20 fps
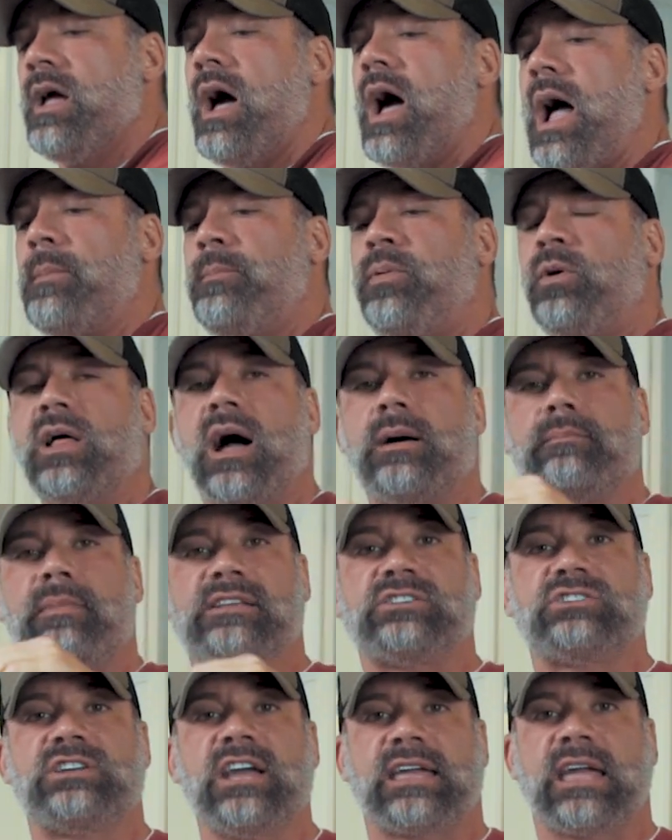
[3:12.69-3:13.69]
I pull out my
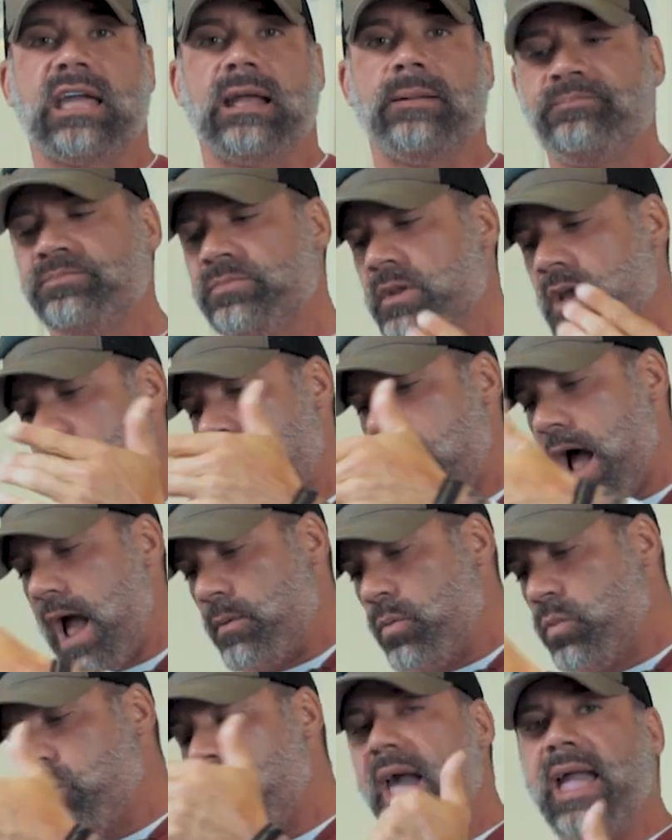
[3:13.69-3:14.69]
chicken,
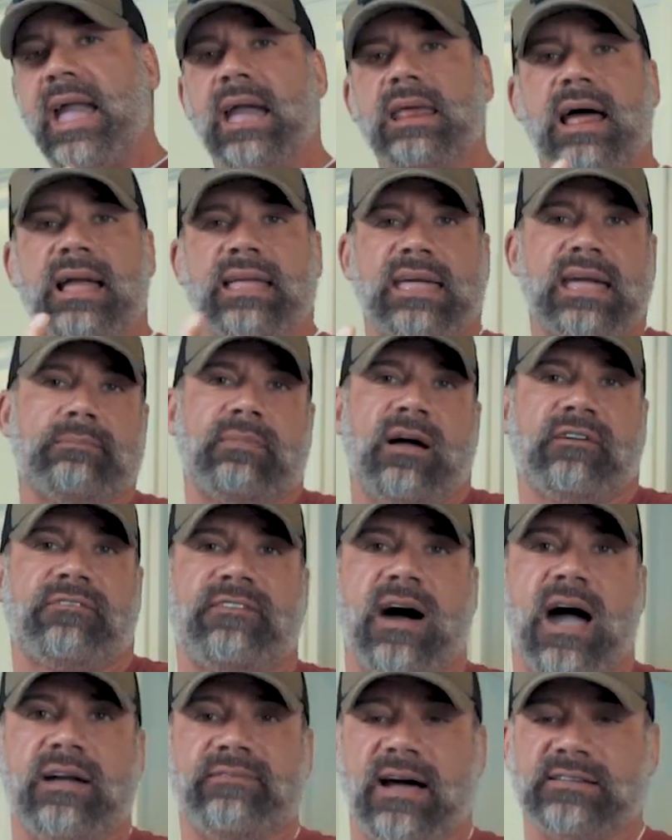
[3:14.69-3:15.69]
I weigh it, I get my
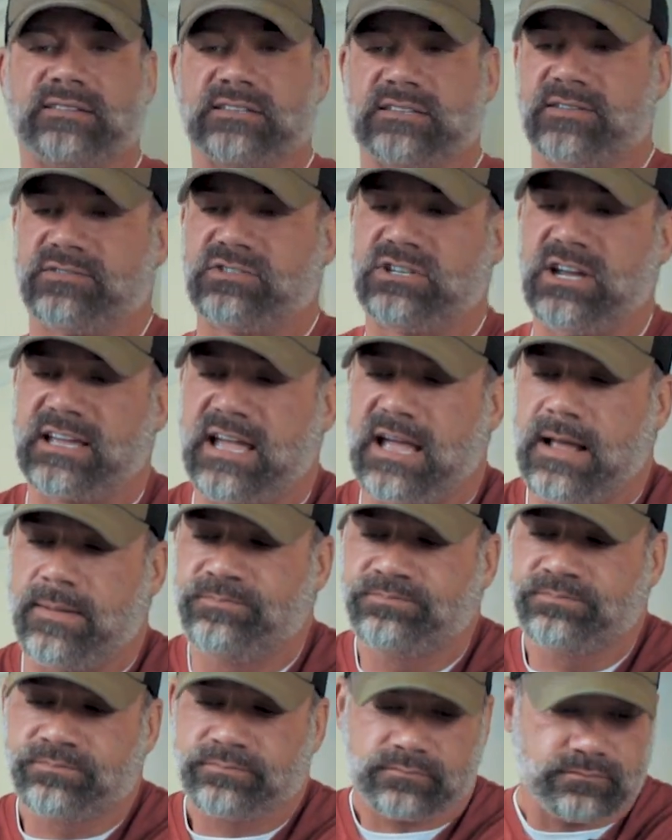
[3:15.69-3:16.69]
5 ounces of
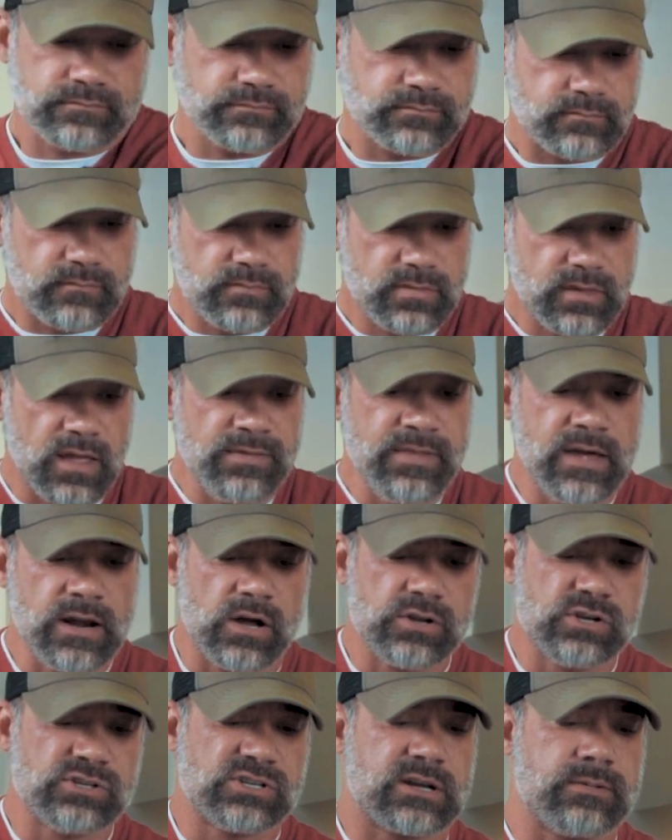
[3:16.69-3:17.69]
chicken. Then
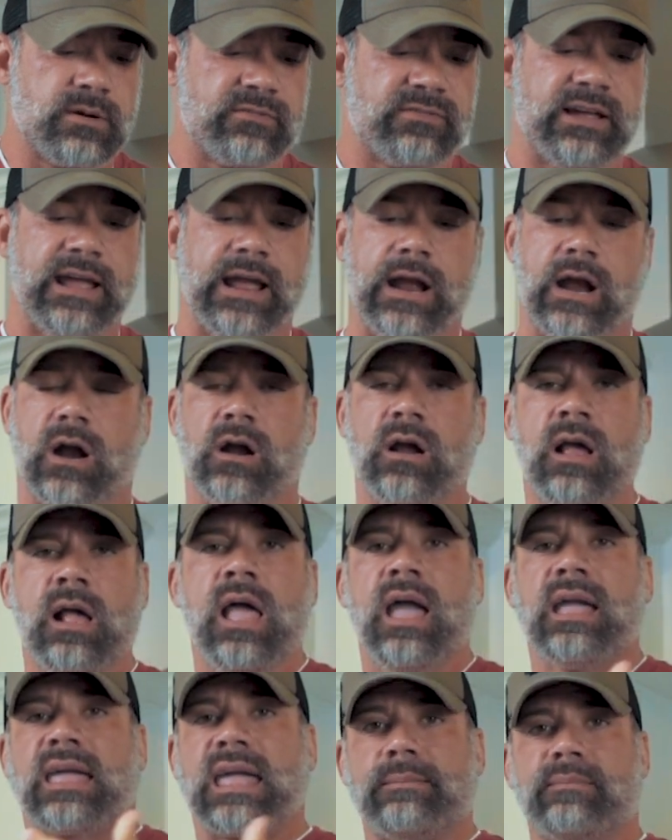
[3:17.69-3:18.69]
I'll usually come over here,
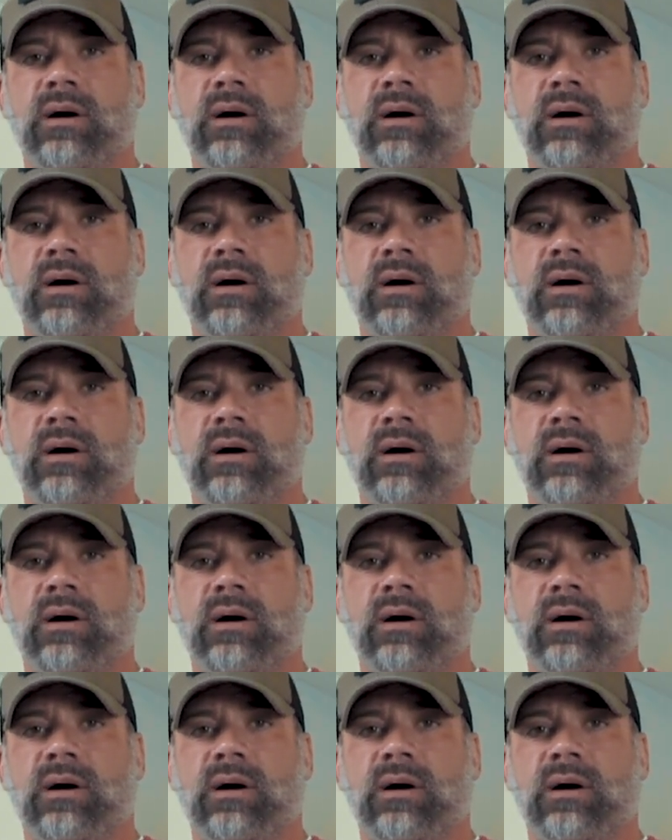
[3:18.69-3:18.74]
get